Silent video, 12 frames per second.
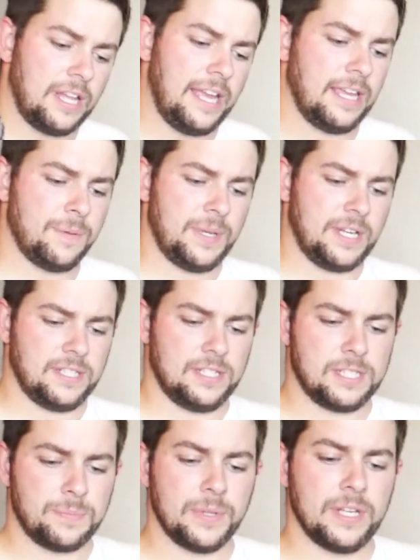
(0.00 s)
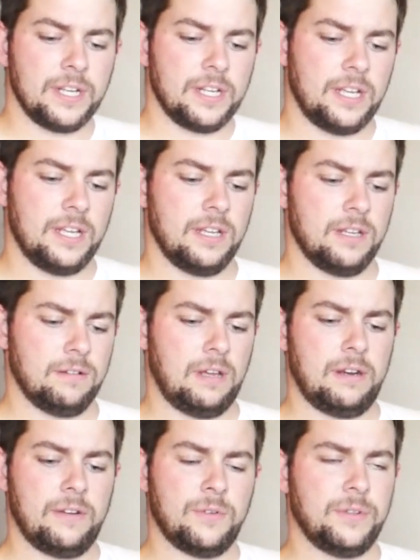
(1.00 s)
like it because the split, I
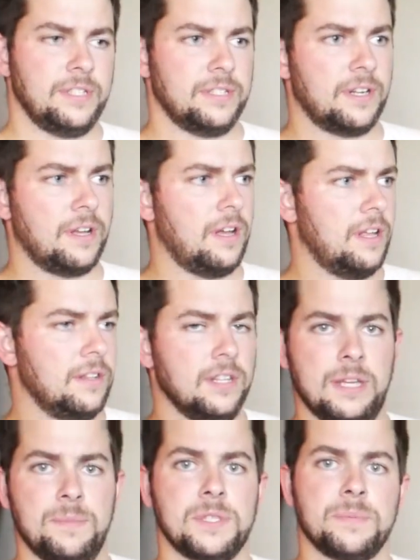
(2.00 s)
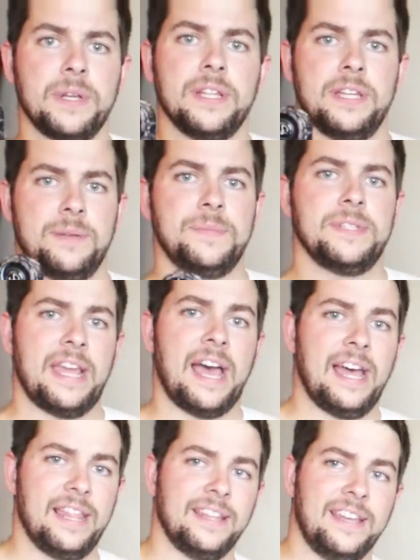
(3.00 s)
don't even know what these are called, limbs, split limbs,
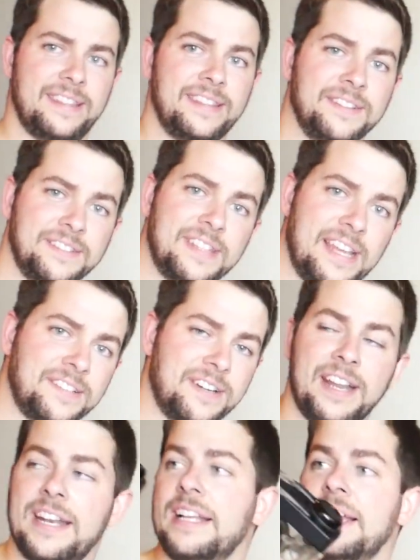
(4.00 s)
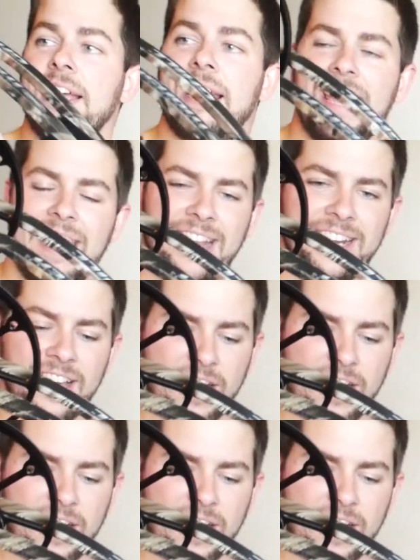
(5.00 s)
yeah, that's right. And